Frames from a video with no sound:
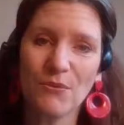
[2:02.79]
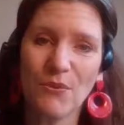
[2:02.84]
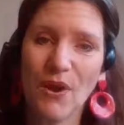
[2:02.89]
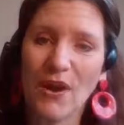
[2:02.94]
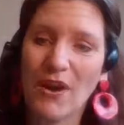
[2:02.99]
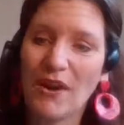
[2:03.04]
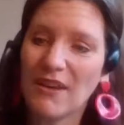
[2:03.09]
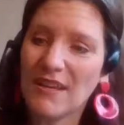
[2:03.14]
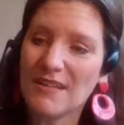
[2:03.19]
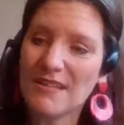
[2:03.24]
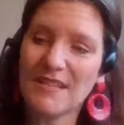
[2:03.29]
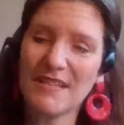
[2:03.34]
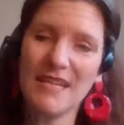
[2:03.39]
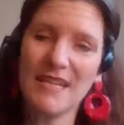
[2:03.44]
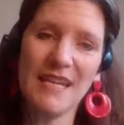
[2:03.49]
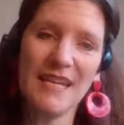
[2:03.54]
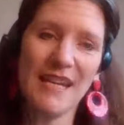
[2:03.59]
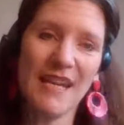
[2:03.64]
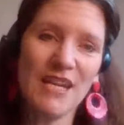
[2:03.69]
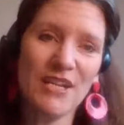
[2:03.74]
work as a
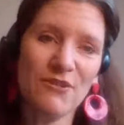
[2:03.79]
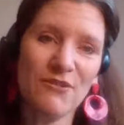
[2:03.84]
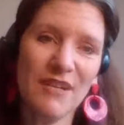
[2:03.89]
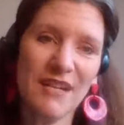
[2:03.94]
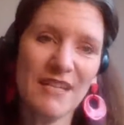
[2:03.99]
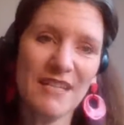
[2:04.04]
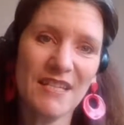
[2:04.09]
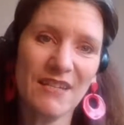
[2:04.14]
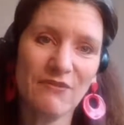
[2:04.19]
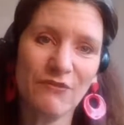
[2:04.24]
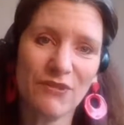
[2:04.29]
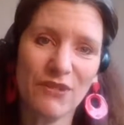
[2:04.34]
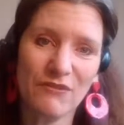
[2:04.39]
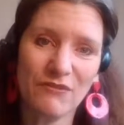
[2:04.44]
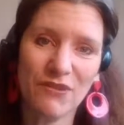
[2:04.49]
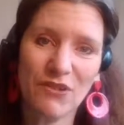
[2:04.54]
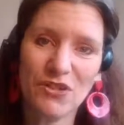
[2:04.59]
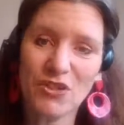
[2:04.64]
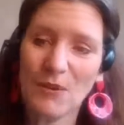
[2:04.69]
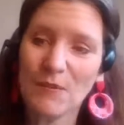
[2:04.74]
teenager and had several
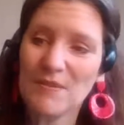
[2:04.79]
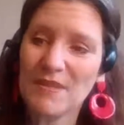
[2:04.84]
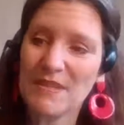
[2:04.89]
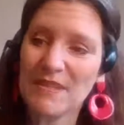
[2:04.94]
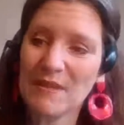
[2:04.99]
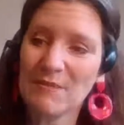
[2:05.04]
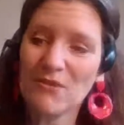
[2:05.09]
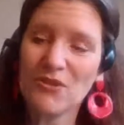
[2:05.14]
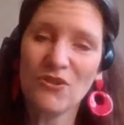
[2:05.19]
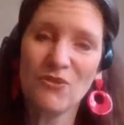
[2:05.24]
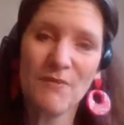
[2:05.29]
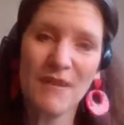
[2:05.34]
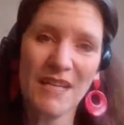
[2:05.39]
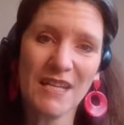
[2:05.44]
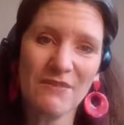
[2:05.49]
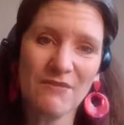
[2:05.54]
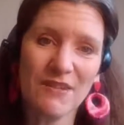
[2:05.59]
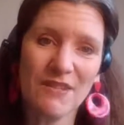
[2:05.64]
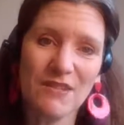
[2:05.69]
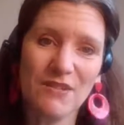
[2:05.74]
different jobs, as I'm sure
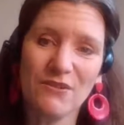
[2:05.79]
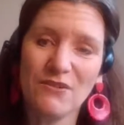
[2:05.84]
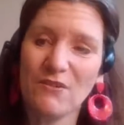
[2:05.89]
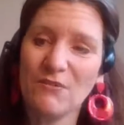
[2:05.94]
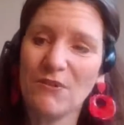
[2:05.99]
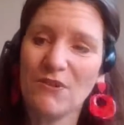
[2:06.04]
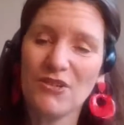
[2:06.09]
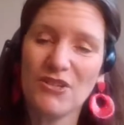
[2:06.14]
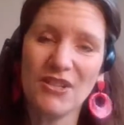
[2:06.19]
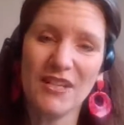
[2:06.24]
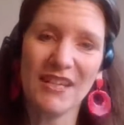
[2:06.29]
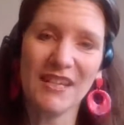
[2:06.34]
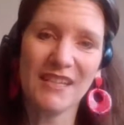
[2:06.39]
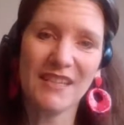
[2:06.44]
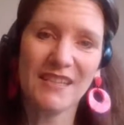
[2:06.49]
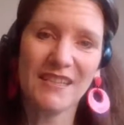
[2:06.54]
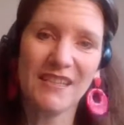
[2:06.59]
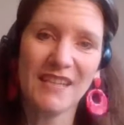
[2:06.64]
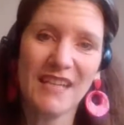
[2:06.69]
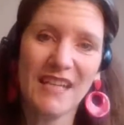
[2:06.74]
many of us who are
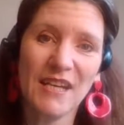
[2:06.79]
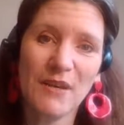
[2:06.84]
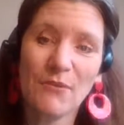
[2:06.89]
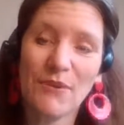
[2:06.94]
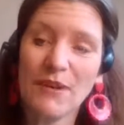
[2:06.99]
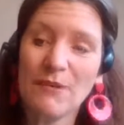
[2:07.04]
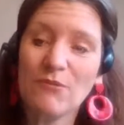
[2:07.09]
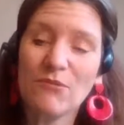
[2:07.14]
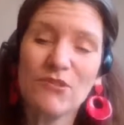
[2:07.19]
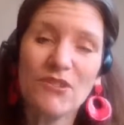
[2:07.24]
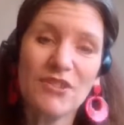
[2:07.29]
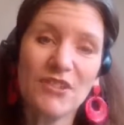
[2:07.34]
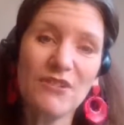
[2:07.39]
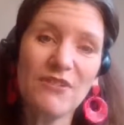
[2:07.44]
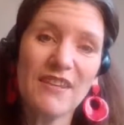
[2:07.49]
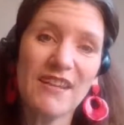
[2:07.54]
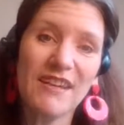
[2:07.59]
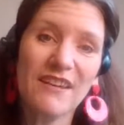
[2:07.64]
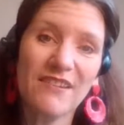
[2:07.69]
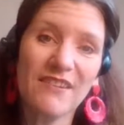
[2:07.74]
watching were able to
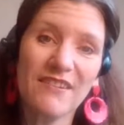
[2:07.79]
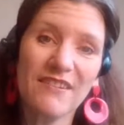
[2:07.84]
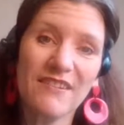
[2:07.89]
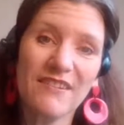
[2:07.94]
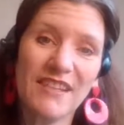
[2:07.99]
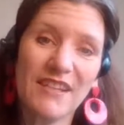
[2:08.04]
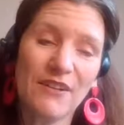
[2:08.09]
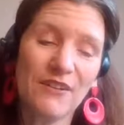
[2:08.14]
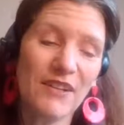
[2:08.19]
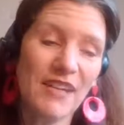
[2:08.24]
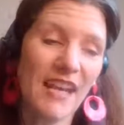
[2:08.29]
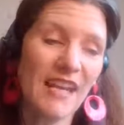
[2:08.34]
do that. You know,